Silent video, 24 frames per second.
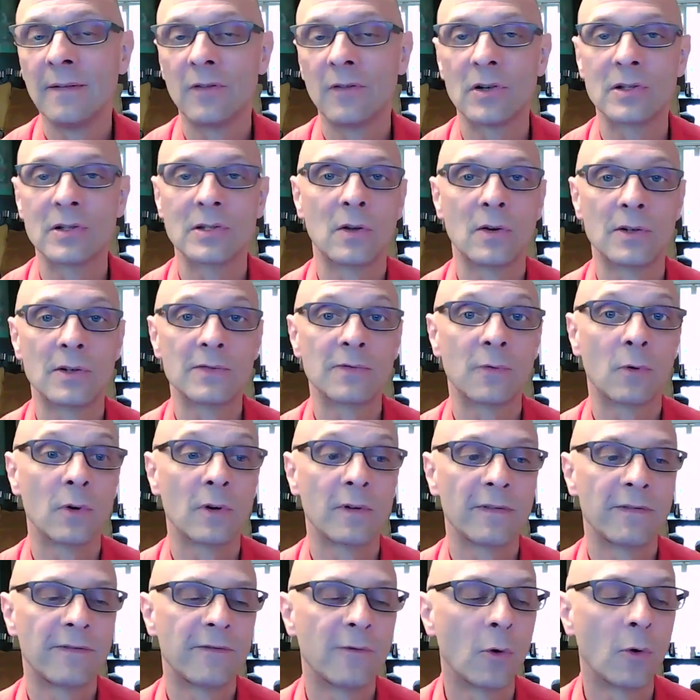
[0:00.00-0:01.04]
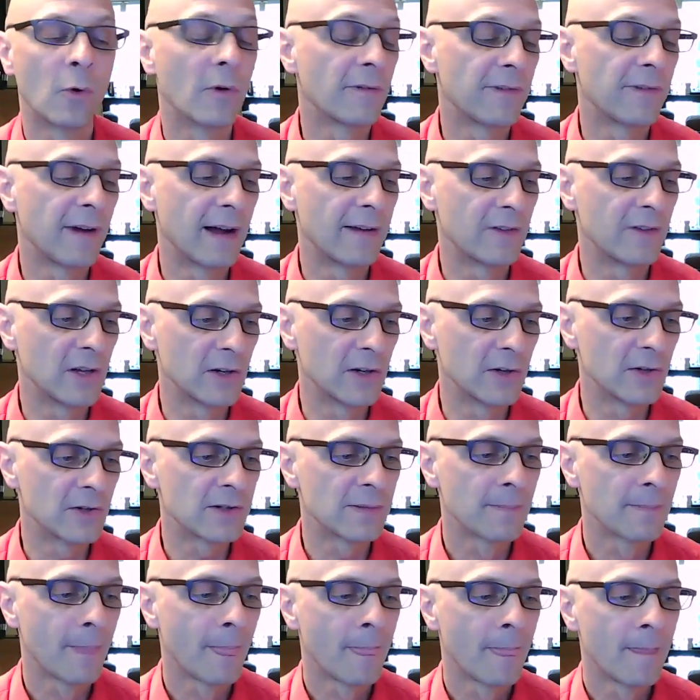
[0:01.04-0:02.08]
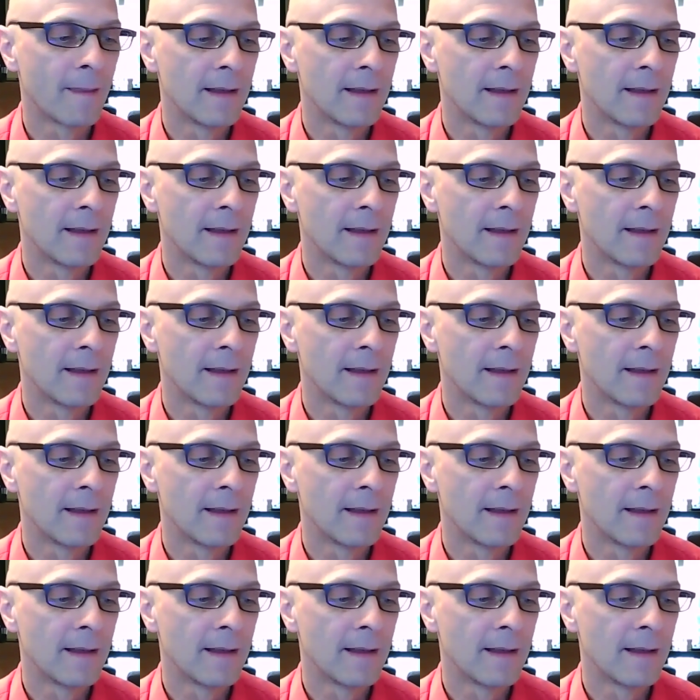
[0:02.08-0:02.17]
for as long as 4 or 5 years.